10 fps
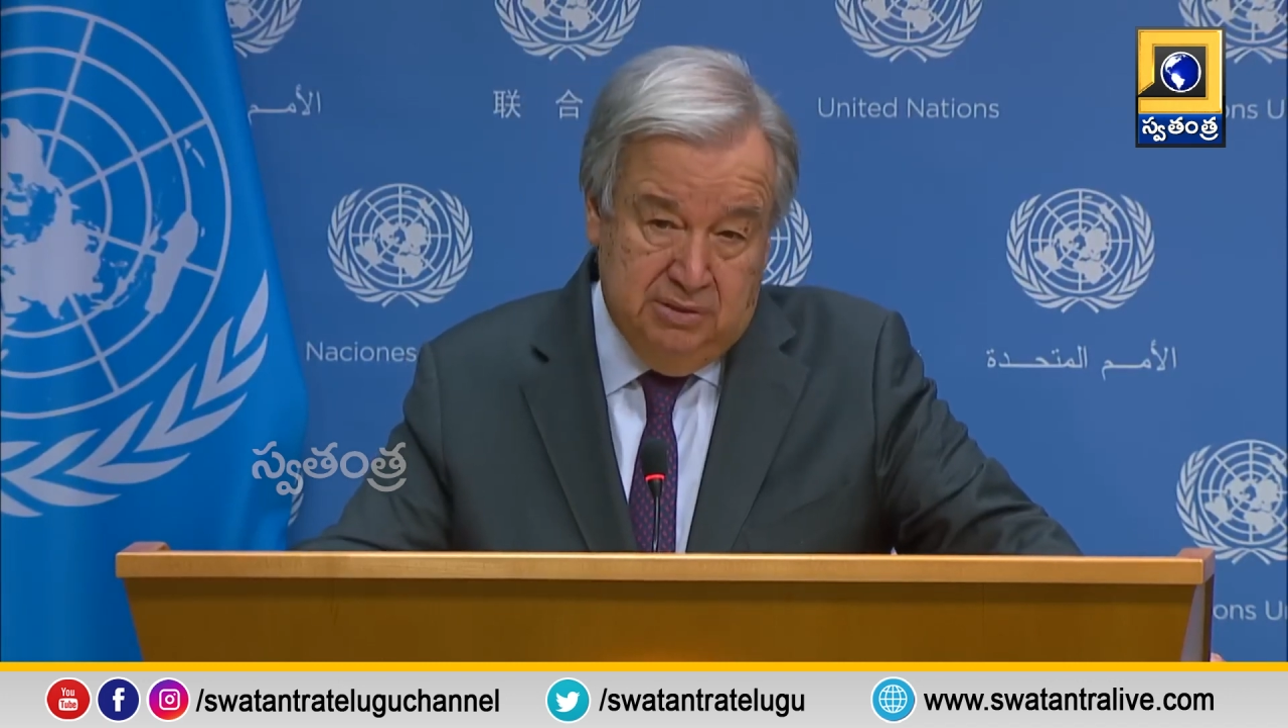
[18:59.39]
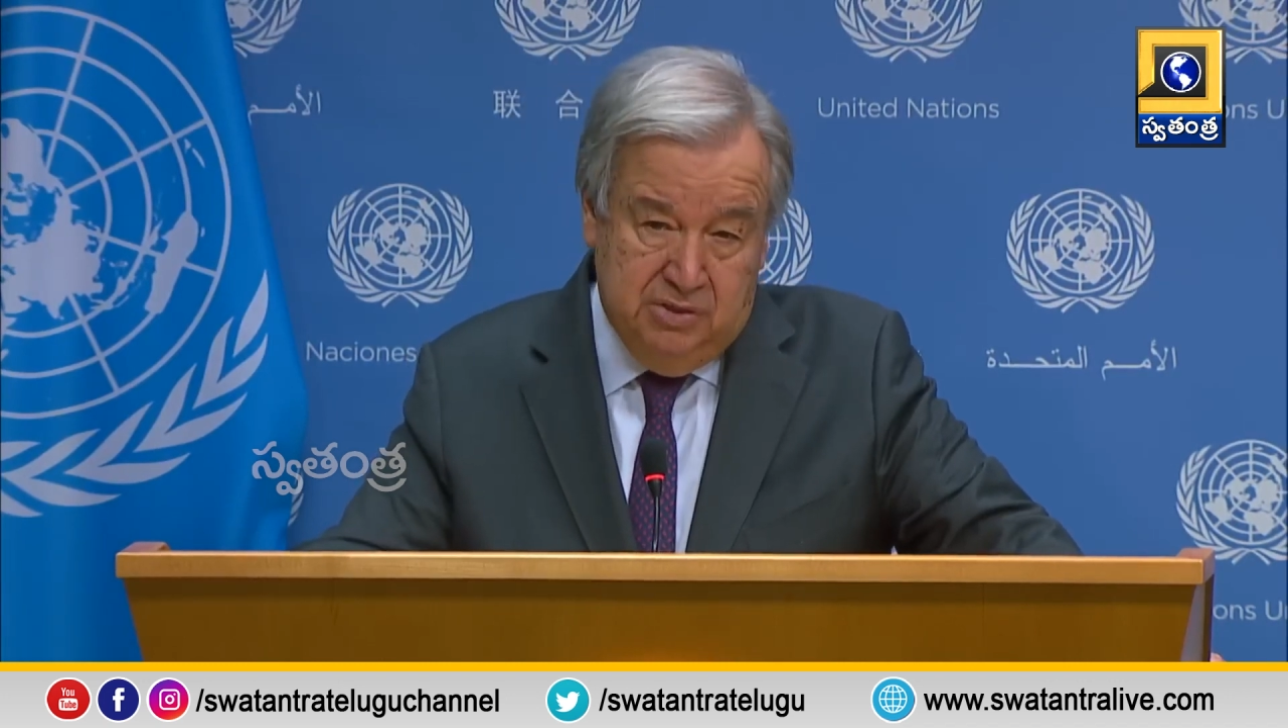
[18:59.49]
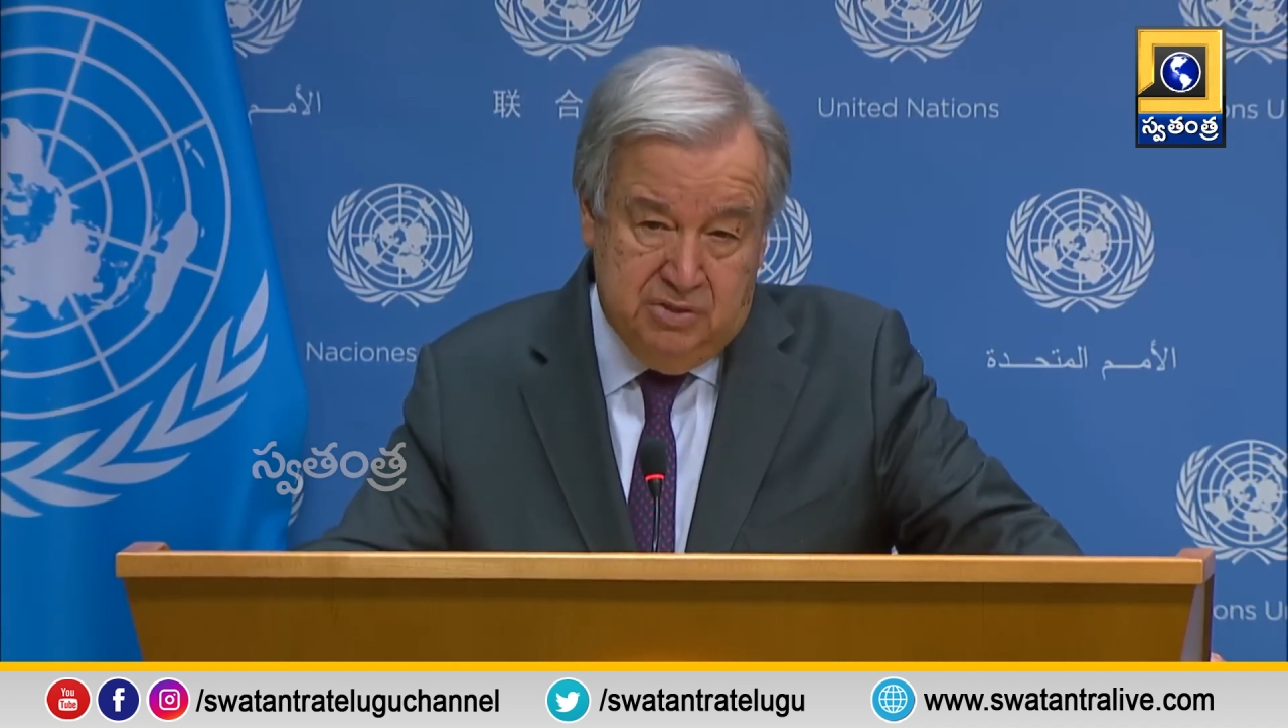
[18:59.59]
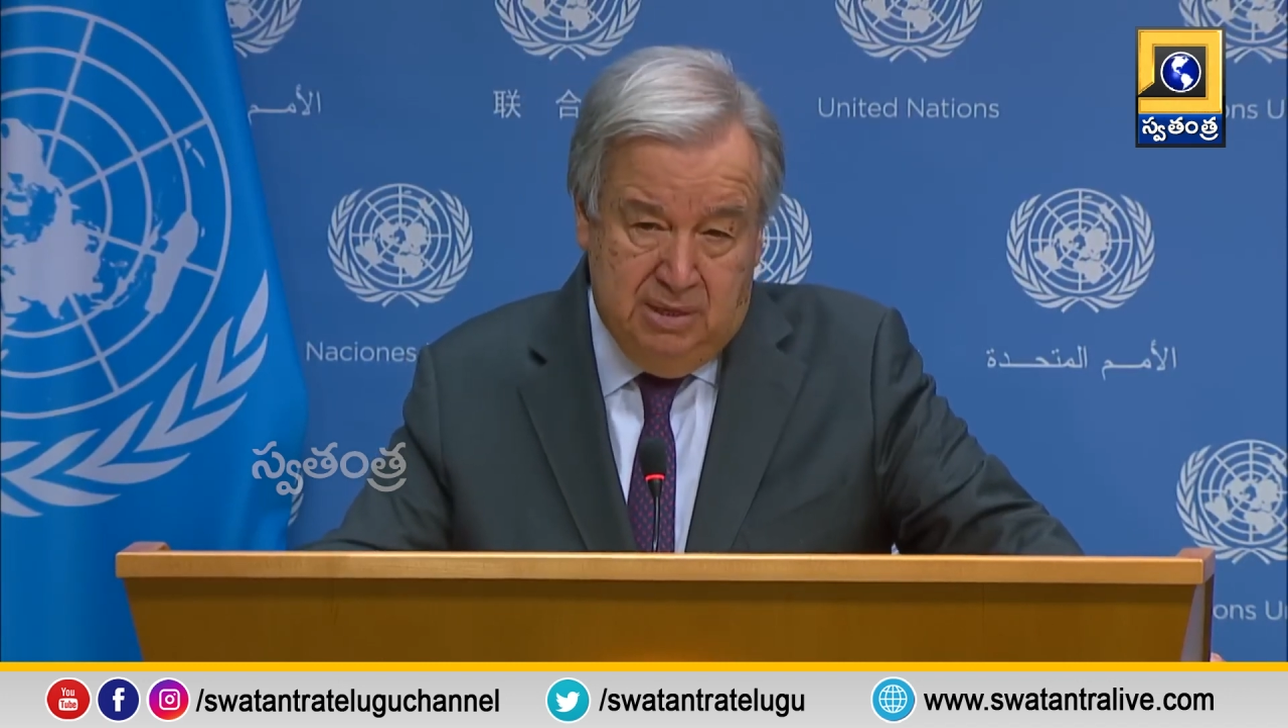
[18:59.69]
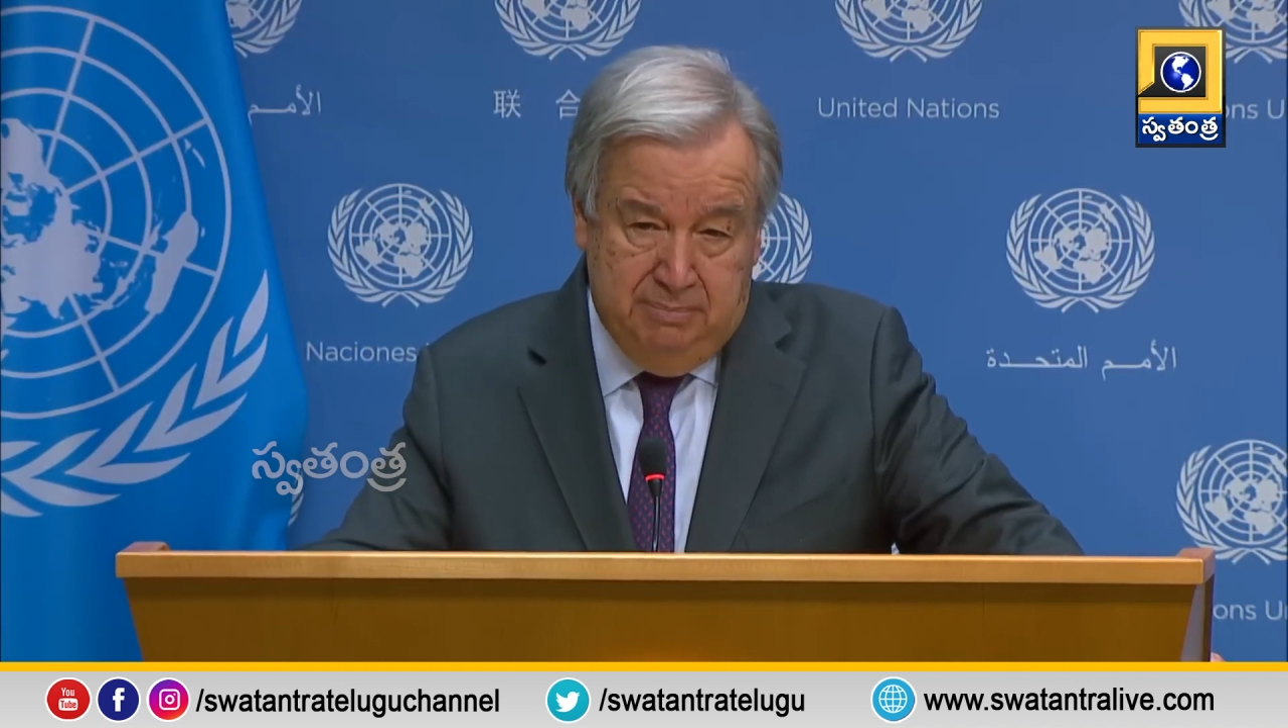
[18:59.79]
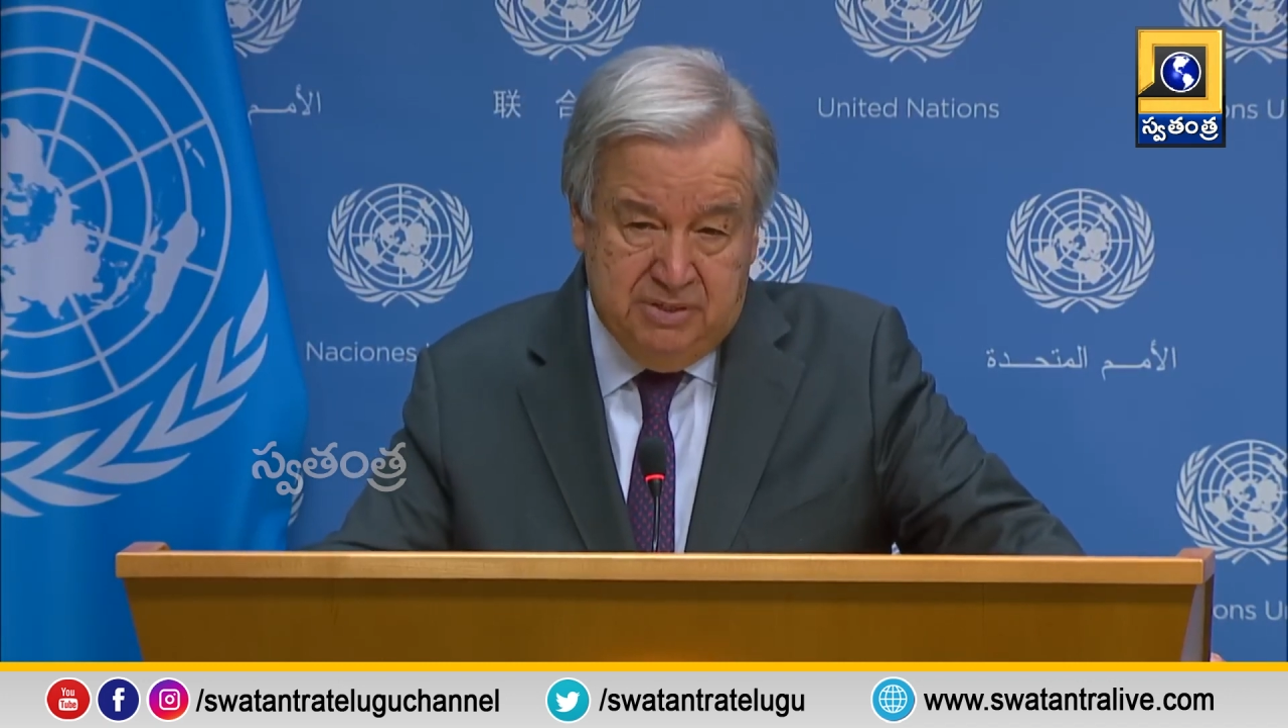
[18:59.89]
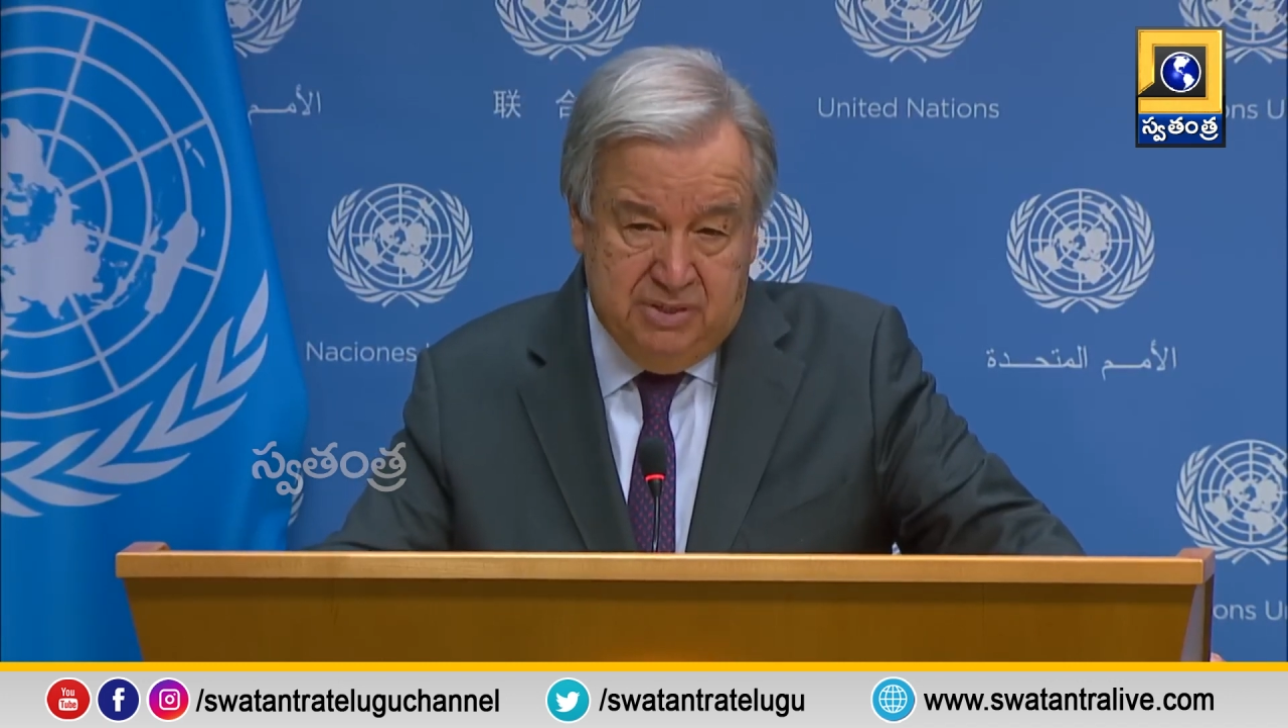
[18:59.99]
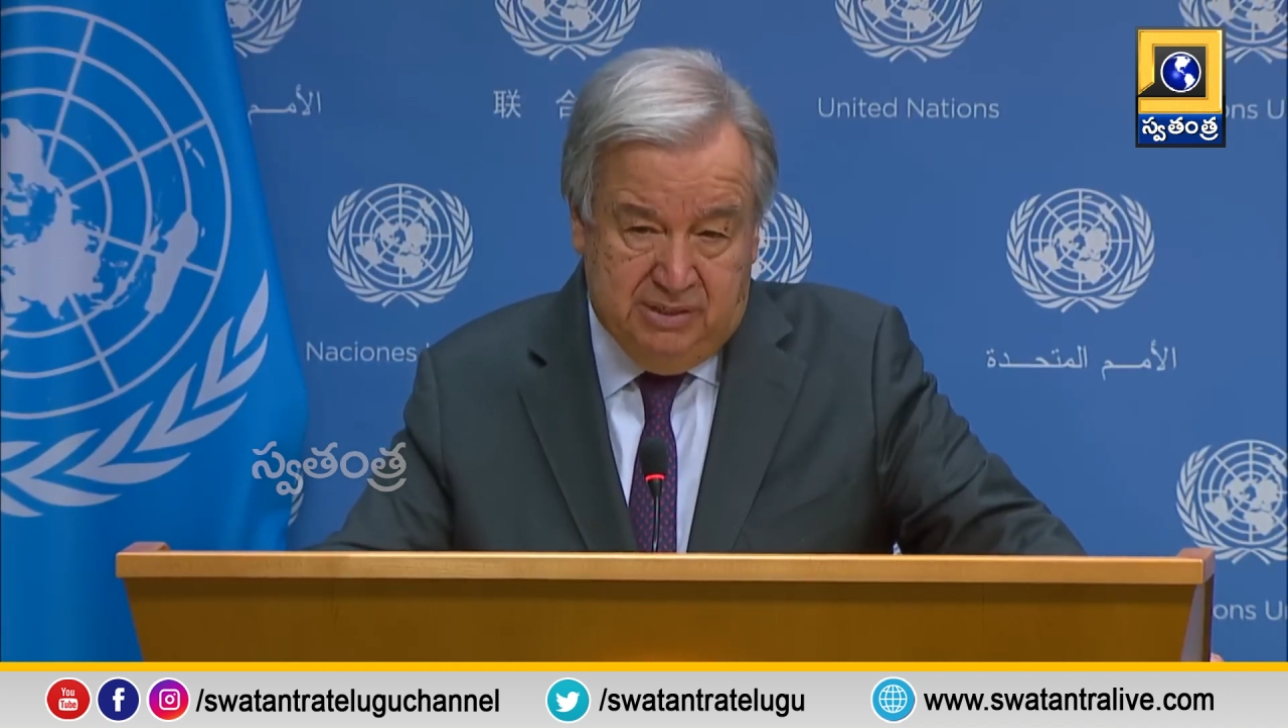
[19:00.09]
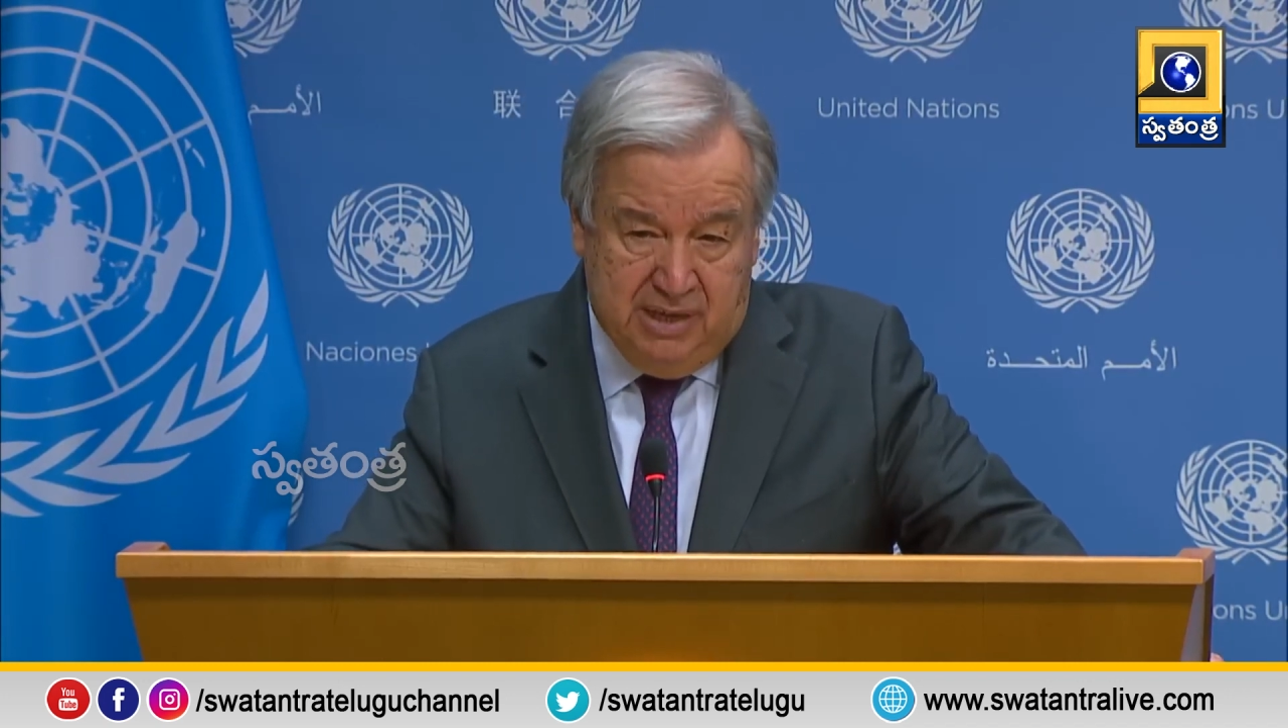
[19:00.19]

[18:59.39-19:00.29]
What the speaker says: these numbers are